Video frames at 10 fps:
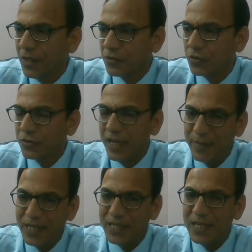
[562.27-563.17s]
So
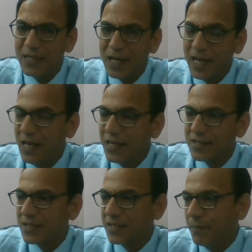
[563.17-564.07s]
sedimentation again
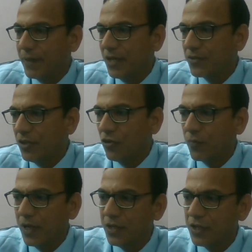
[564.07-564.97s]
is the separation
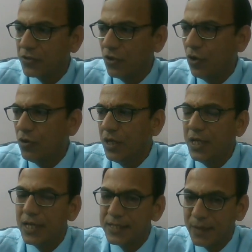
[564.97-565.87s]
of undissolved
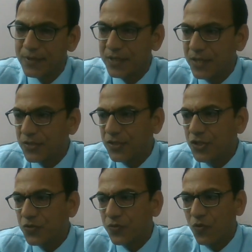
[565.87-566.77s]

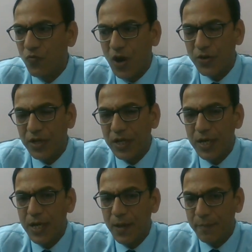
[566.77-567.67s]
substances from water
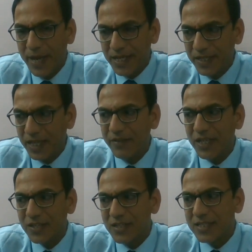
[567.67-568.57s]
by
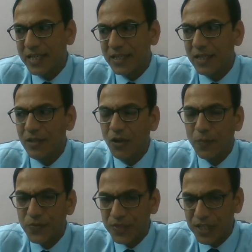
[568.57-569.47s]
gravitational setting
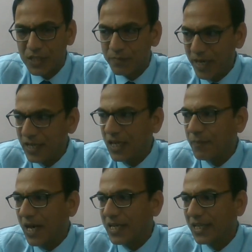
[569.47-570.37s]
of suspended
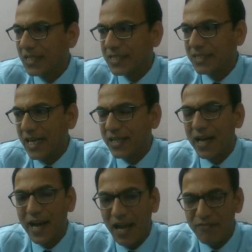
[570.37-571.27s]
particles that
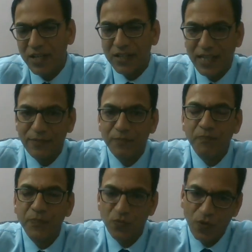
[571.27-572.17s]
are heavier than
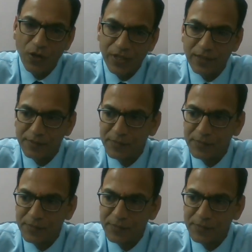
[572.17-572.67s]
water.